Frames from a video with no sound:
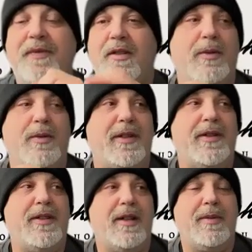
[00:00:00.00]
So
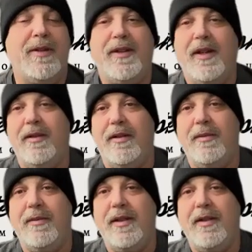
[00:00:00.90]
we want to talk about that a
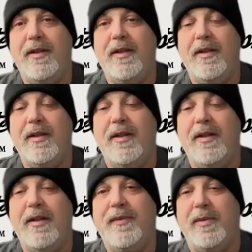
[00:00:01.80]
little bit.
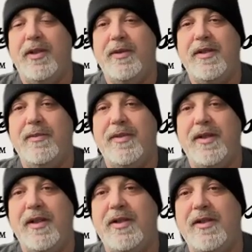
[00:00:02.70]
We're going to be doing
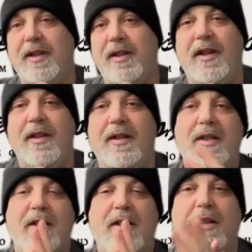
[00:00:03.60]
some sessions on
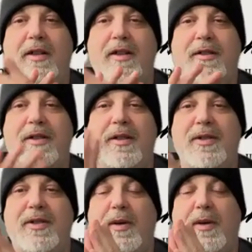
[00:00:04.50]
that on our
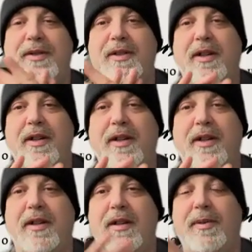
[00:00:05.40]
YouTube, as well as on
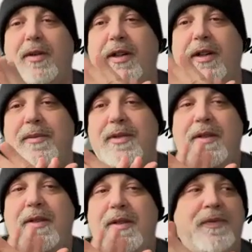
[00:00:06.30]
our
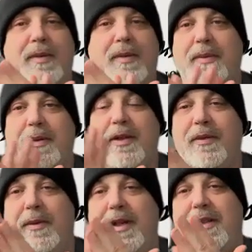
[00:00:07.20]
programs, helping
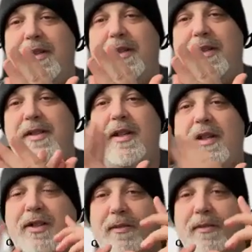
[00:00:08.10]
people get over mindset.
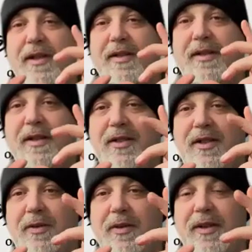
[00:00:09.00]
Because your
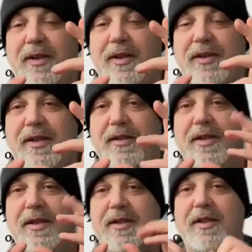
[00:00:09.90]
mindset is, you want to
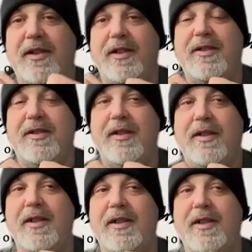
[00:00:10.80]
succeed in this. You're getting
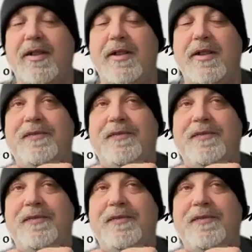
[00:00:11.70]
started.